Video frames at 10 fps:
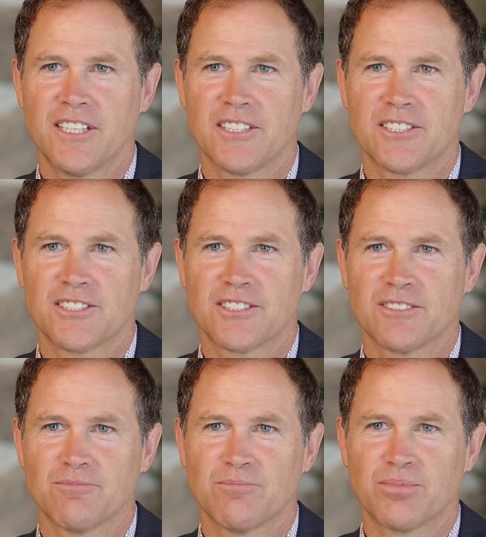ice
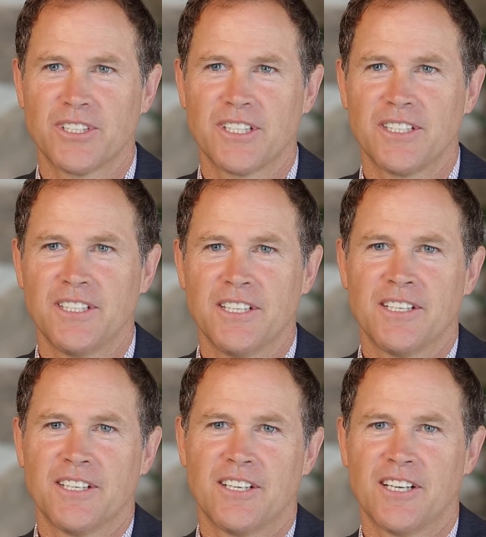and play
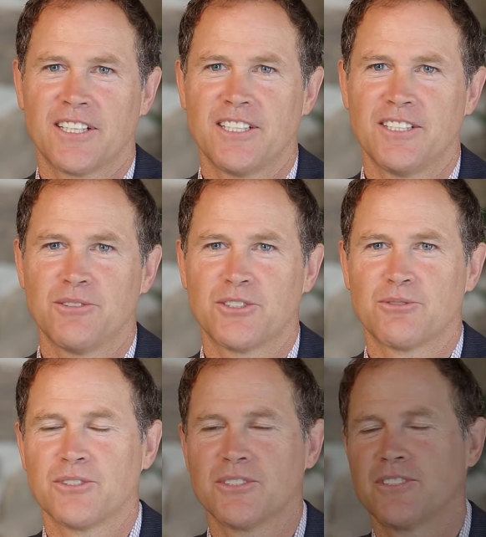hockey,
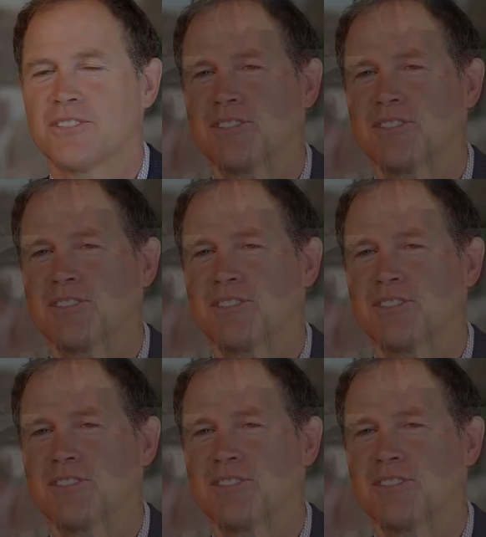which was